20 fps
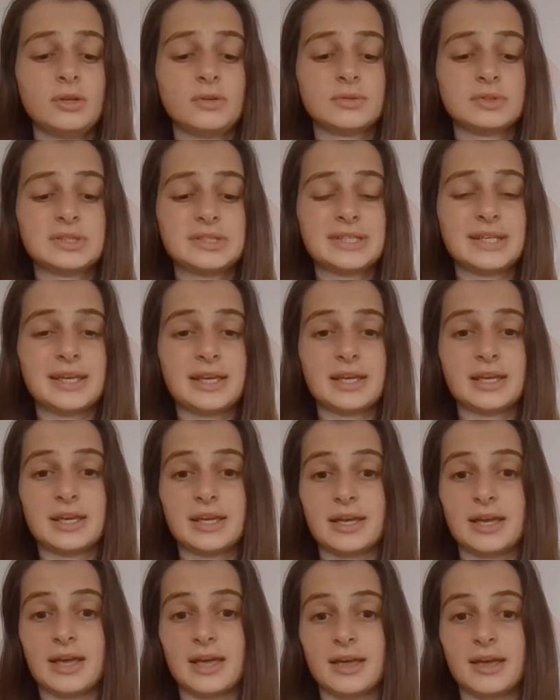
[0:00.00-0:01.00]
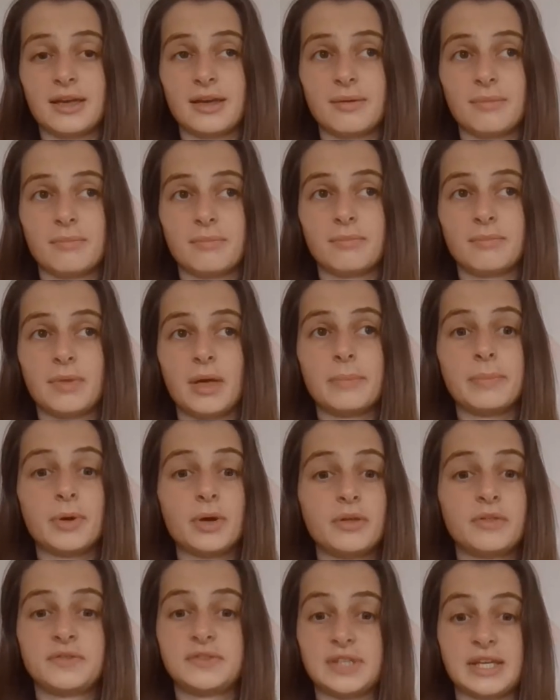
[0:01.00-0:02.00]
say a
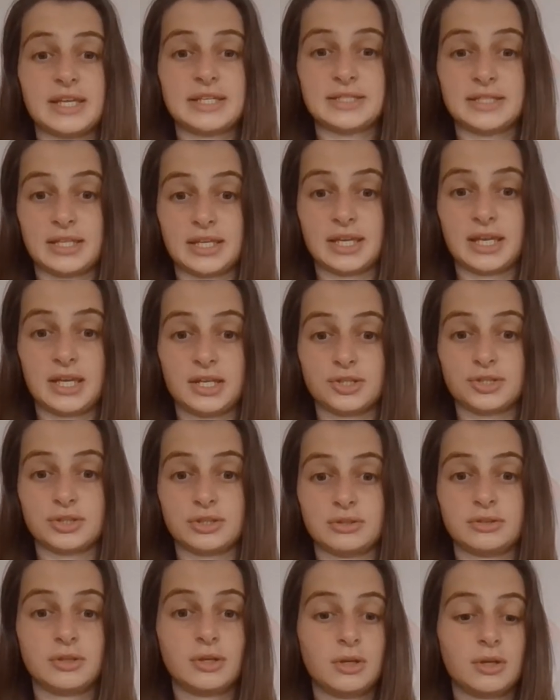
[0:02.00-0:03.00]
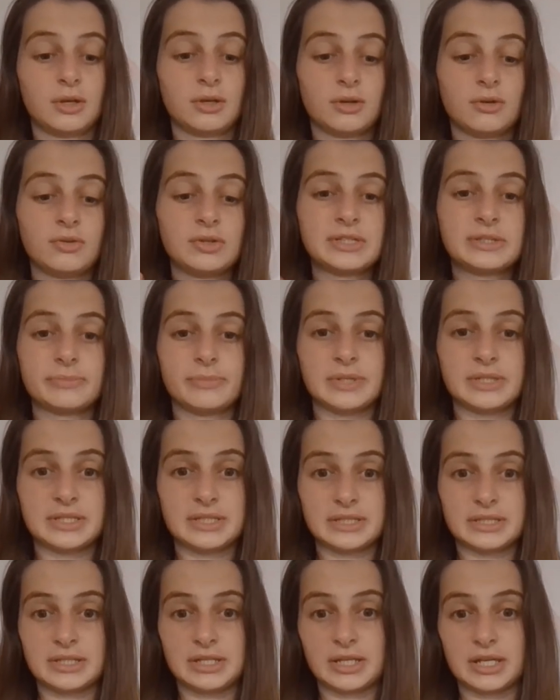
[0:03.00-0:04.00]
birthday is an occasion, Christmas
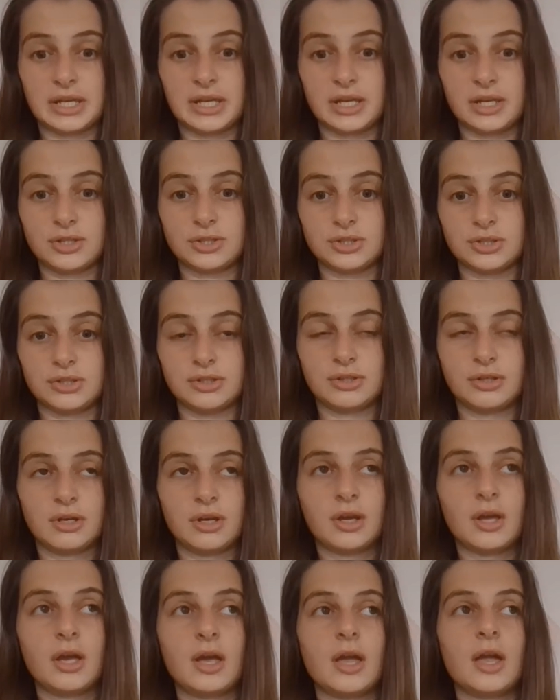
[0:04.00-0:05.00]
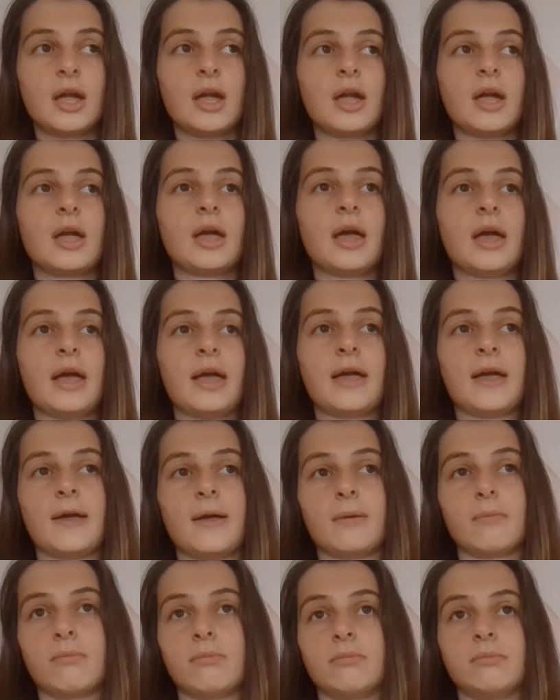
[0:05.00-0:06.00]
is an occasion,
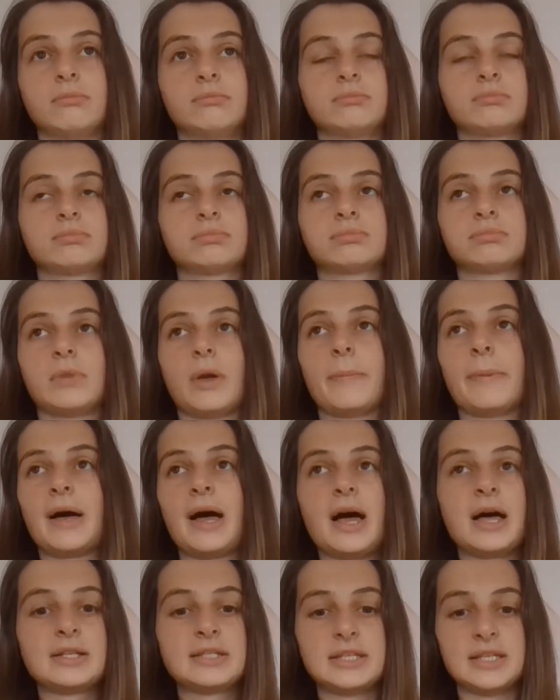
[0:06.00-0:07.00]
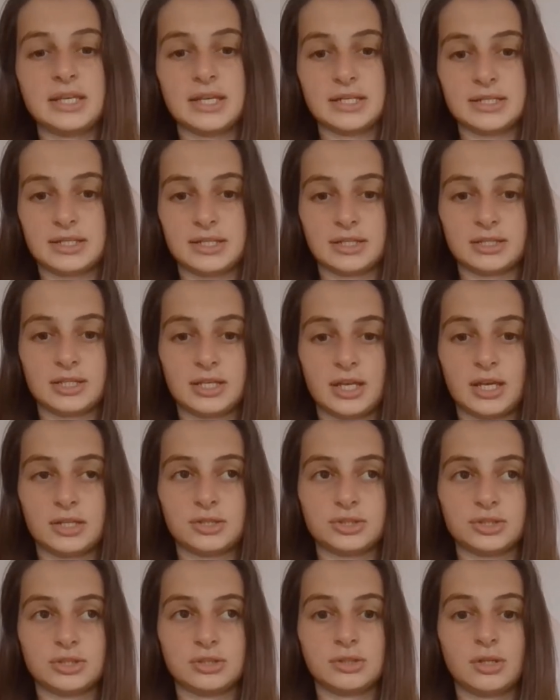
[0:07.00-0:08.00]
a party is an
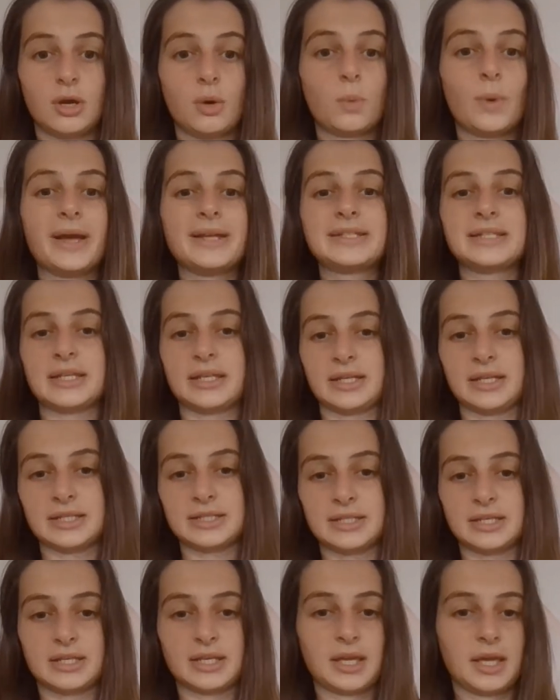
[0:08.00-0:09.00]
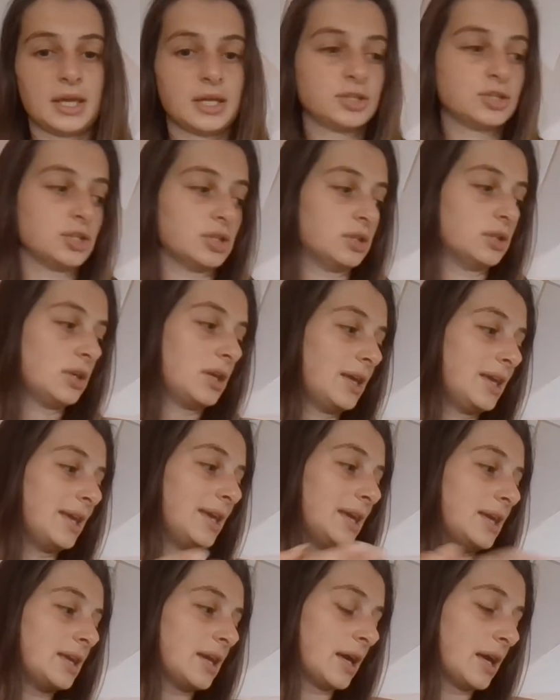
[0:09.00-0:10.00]
occasion, a wedding is an occasion.
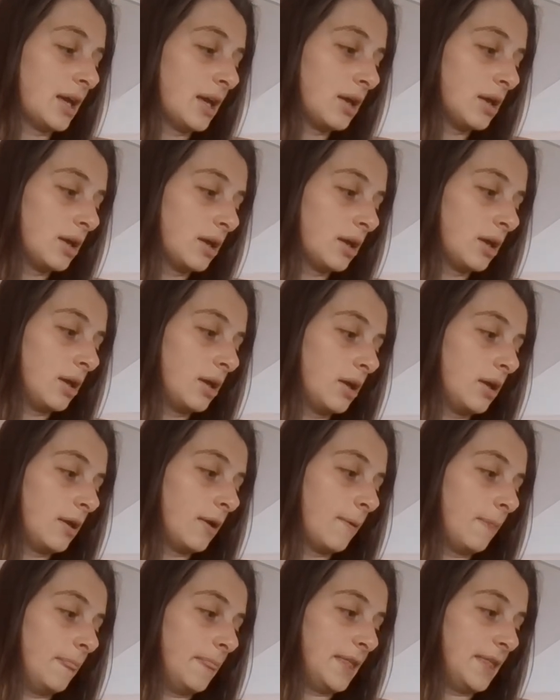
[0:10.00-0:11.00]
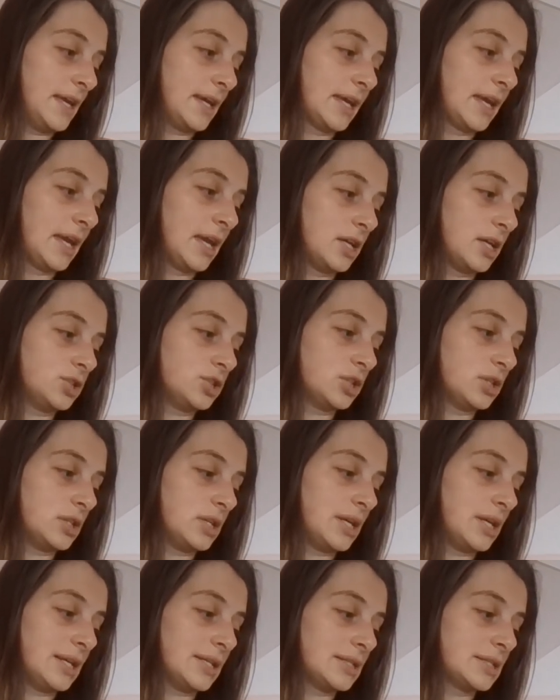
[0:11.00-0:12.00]
Here, the occasion
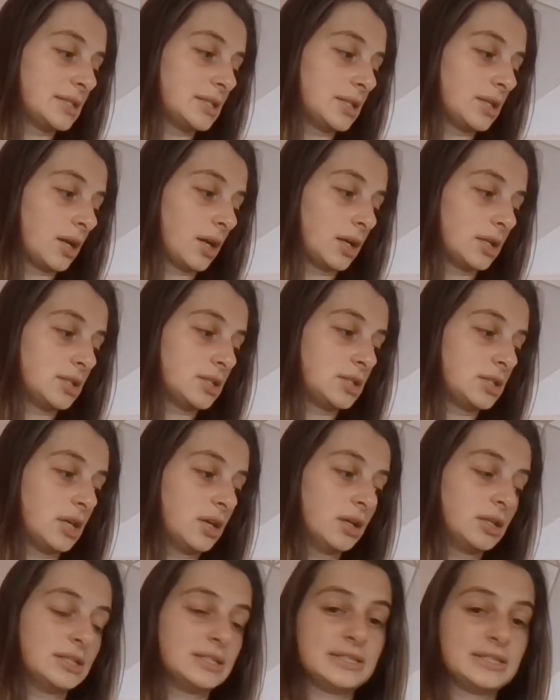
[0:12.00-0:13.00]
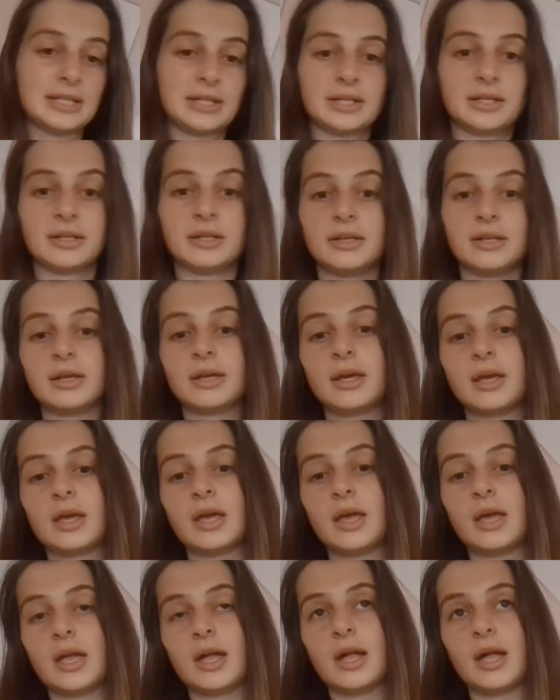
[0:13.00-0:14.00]
is that Dylan
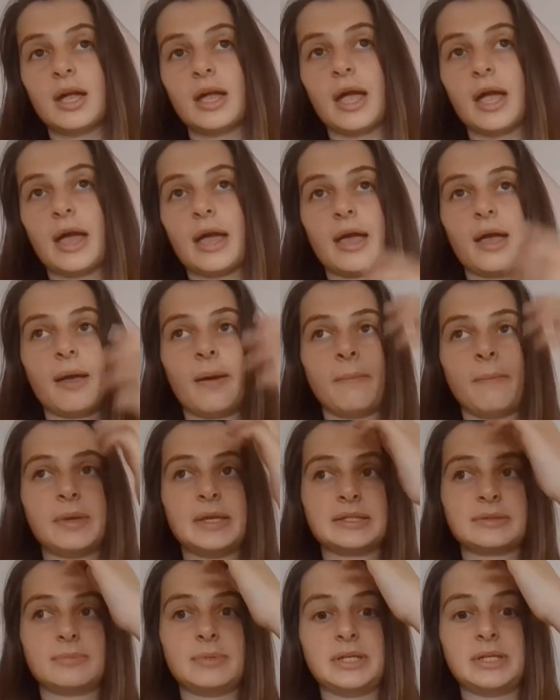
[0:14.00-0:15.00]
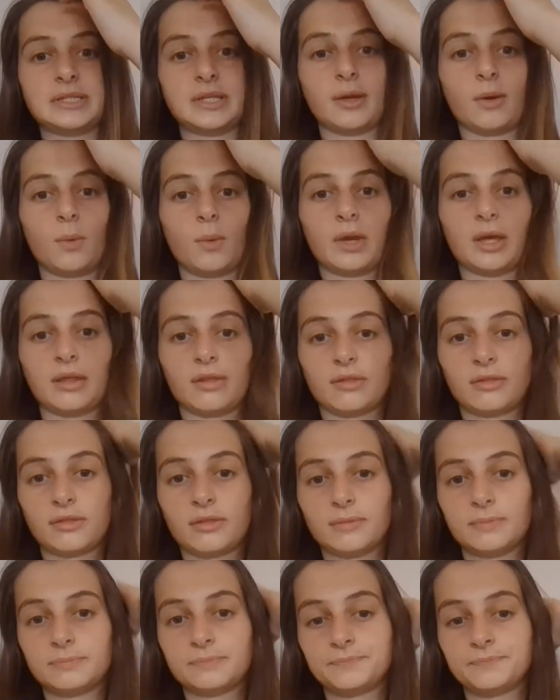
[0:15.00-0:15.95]
is meeting with